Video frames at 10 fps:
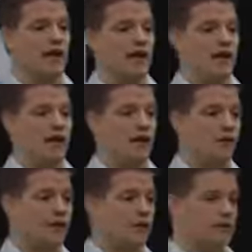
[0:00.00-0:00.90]
And
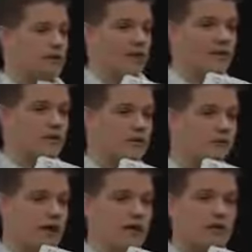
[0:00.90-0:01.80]
right here on the side, there's a
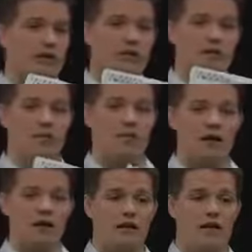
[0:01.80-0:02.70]
button. Click on that
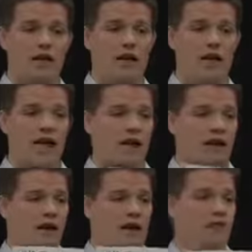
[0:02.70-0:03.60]
button and
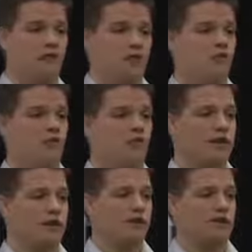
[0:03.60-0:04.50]
fill out the form,
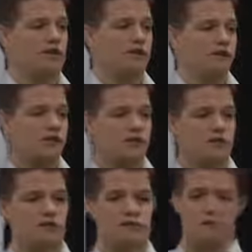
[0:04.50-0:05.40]
and then we'll ship this out to you.
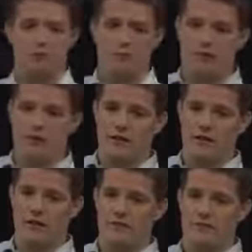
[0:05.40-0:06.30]
Boom, that's how they can
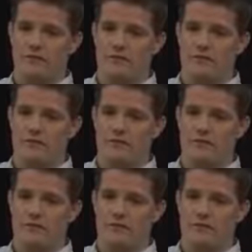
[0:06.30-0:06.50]
get it.